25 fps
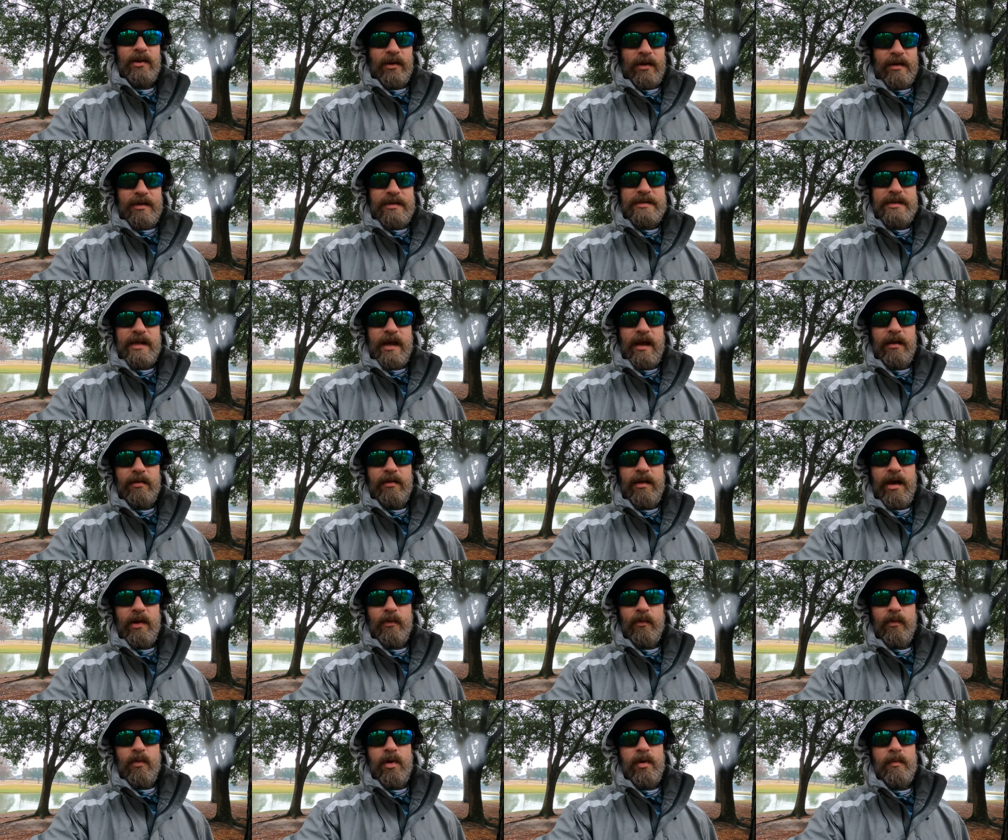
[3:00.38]
you're going to stay a
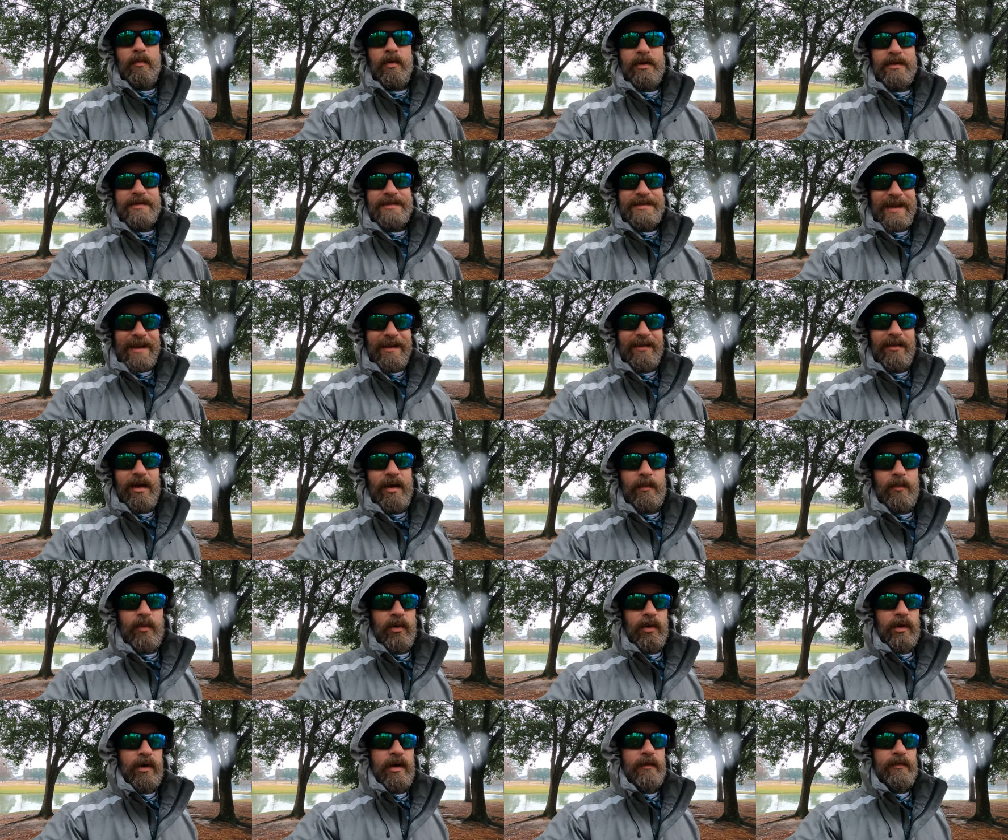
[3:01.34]
lot warmer and stay a
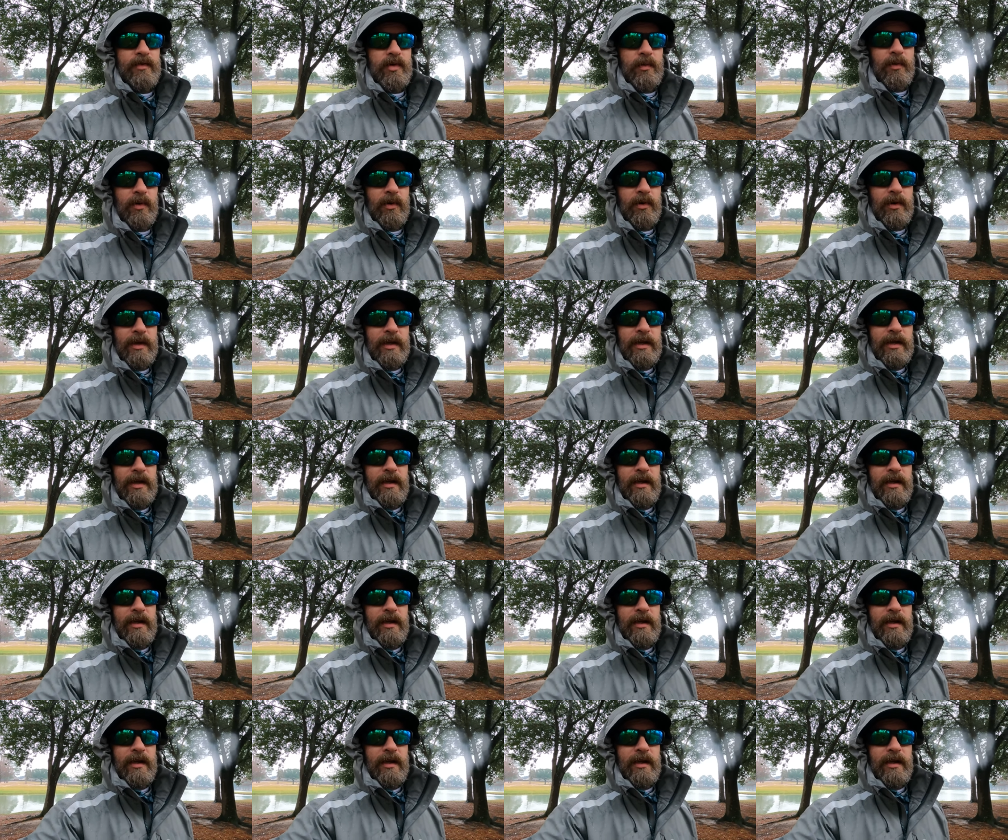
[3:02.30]
lot more comfortable.